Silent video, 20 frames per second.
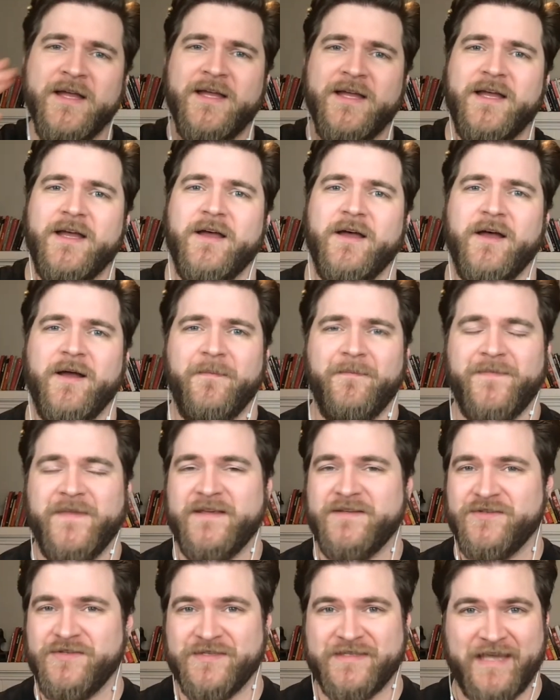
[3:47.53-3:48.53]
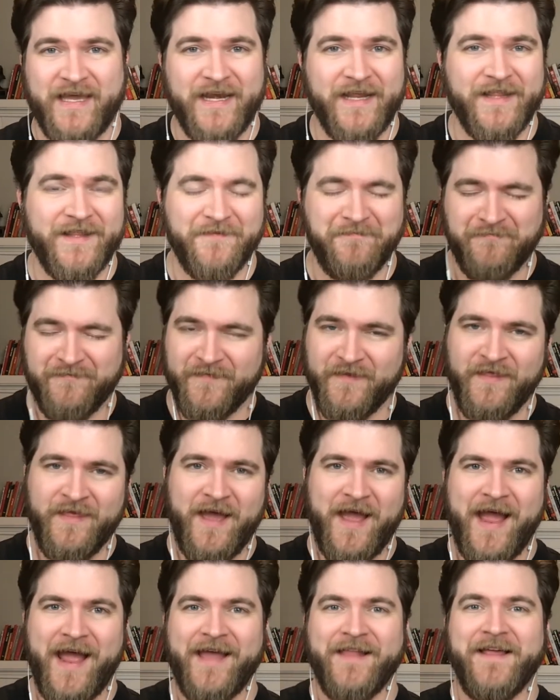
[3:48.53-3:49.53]
Um, these are just kind of the the
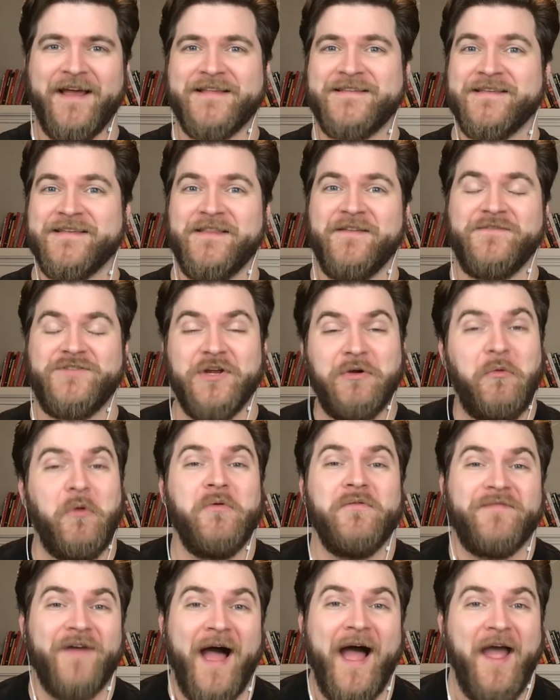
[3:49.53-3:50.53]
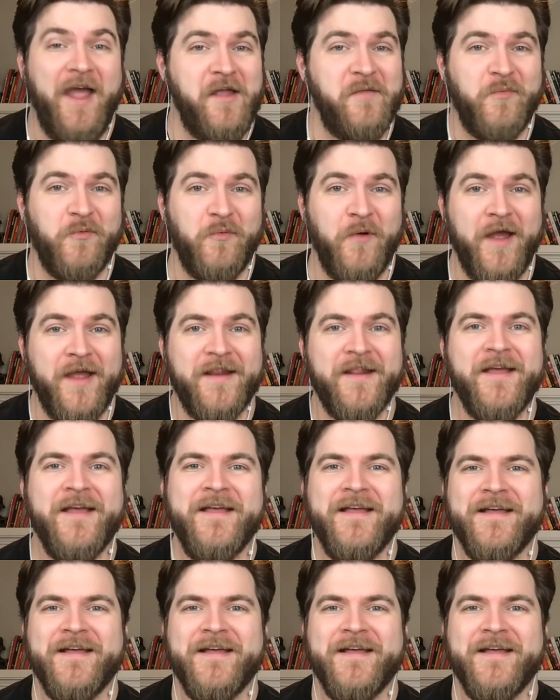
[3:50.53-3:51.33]
highlights and the general vibe, right?